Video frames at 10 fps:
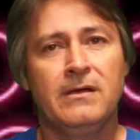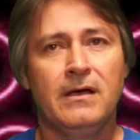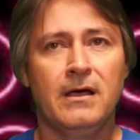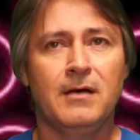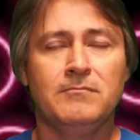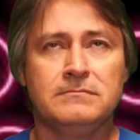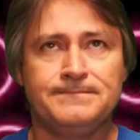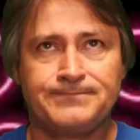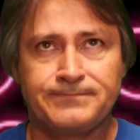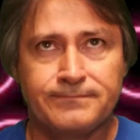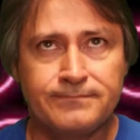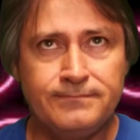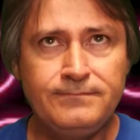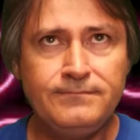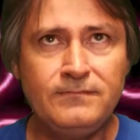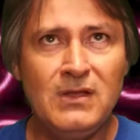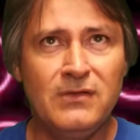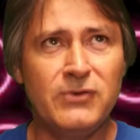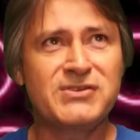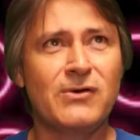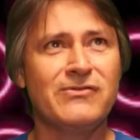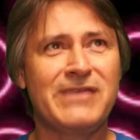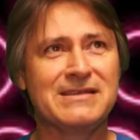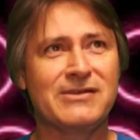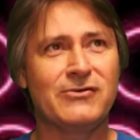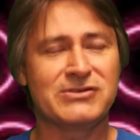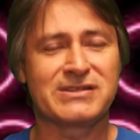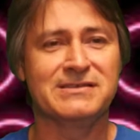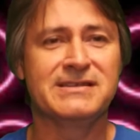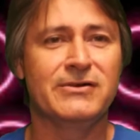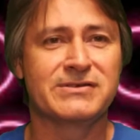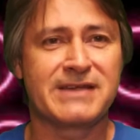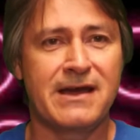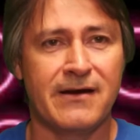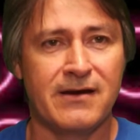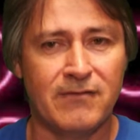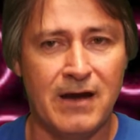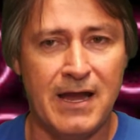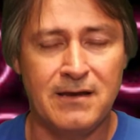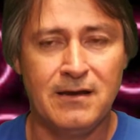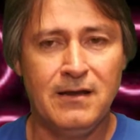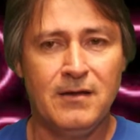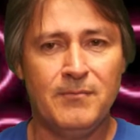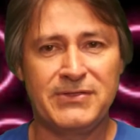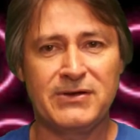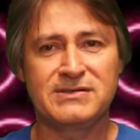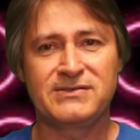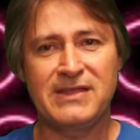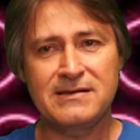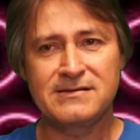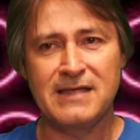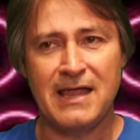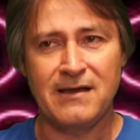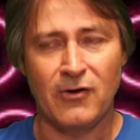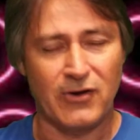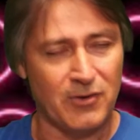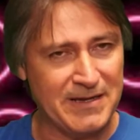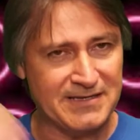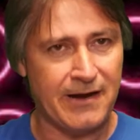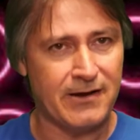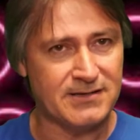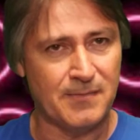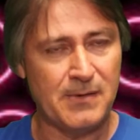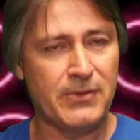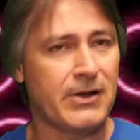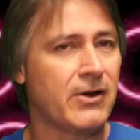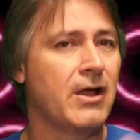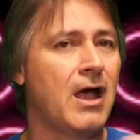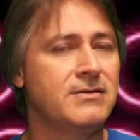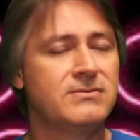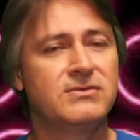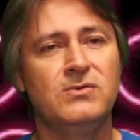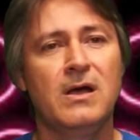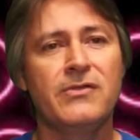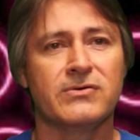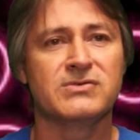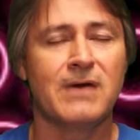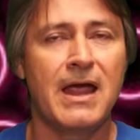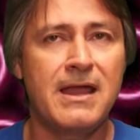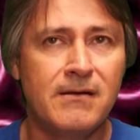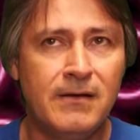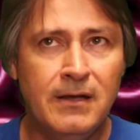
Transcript: There's certain things that are just considered scary, right? But there's things that are going to be scary to some people that are not to others, right?